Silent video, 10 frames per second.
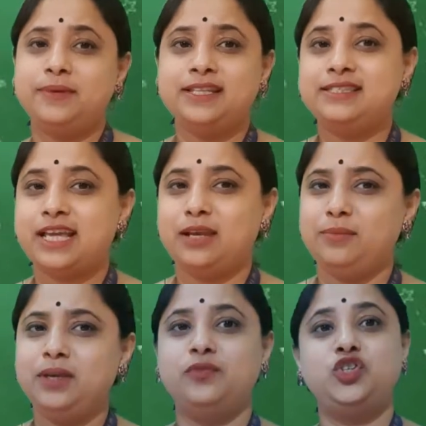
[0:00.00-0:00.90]
please tell
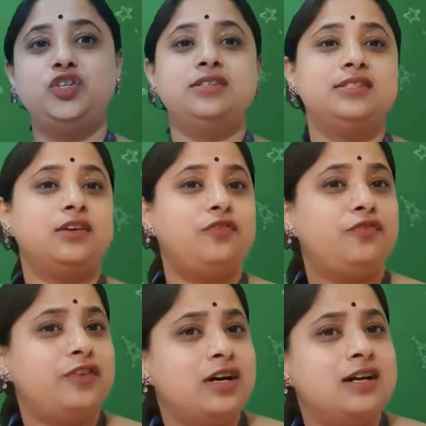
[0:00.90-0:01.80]
me which is the
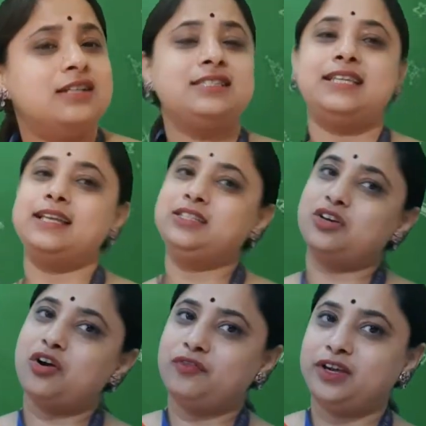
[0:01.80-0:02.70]
first letter
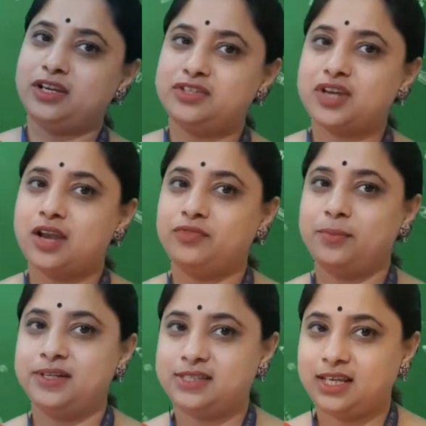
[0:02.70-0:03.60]
of English
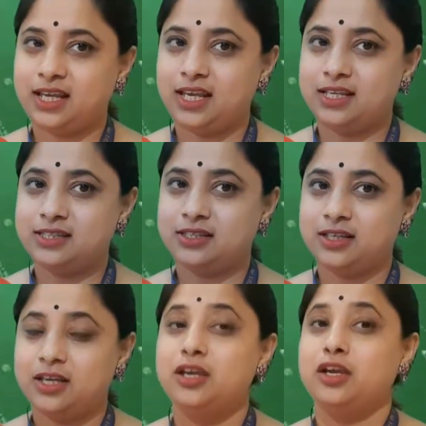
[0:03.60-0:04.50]
alphabet series?
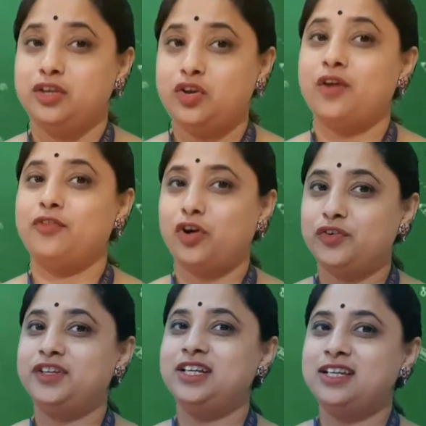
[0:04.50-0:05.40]
You have
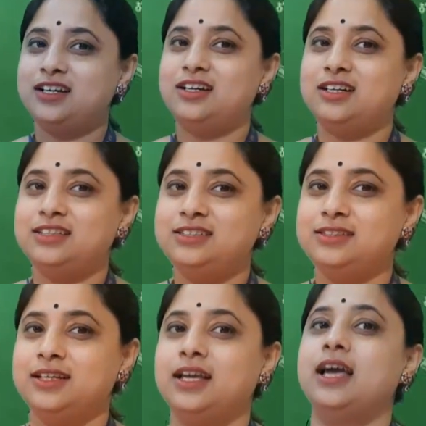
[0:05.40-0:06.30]
already learned.
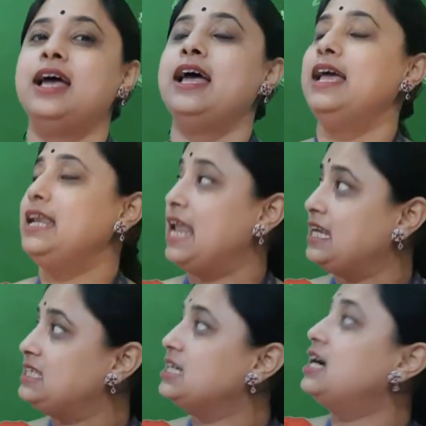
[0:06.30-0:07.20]

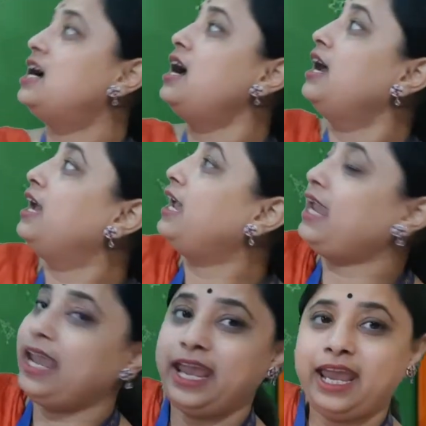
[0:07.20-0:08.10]
Letter
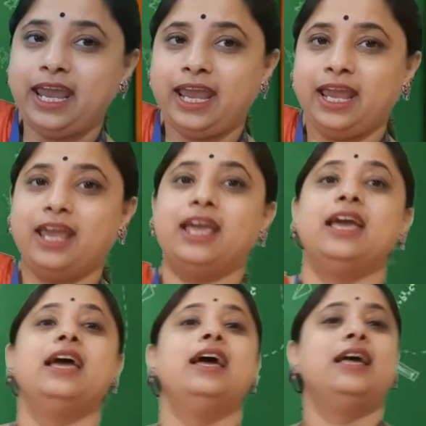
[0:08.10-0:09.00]
A.
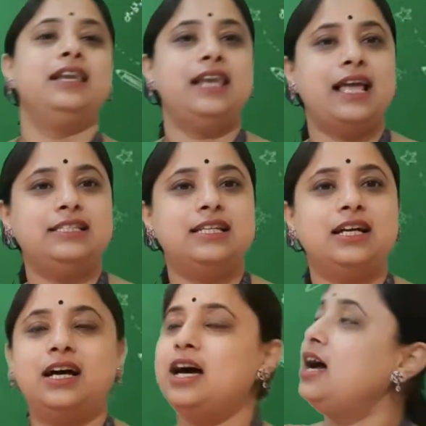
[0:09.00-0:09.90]
Letter
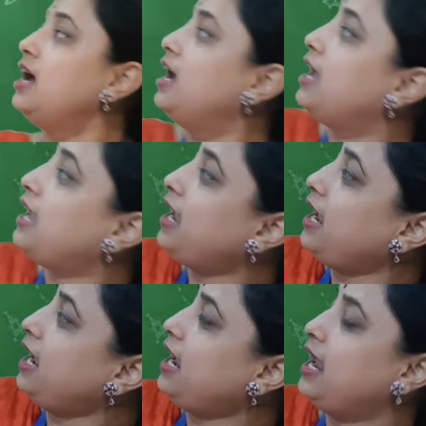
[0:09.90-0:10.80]

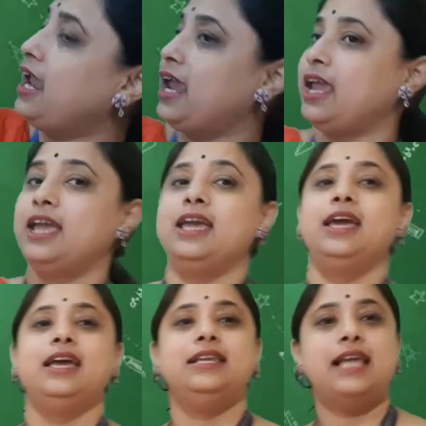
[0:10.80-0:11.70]
A.
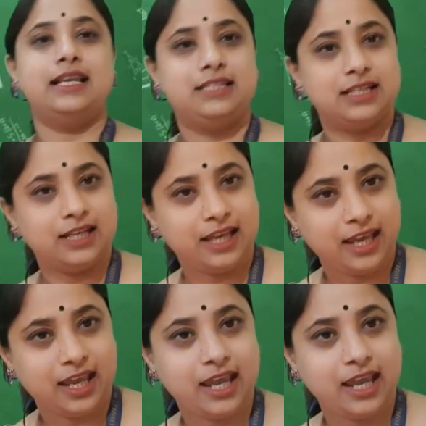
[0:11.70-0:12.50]
Letter A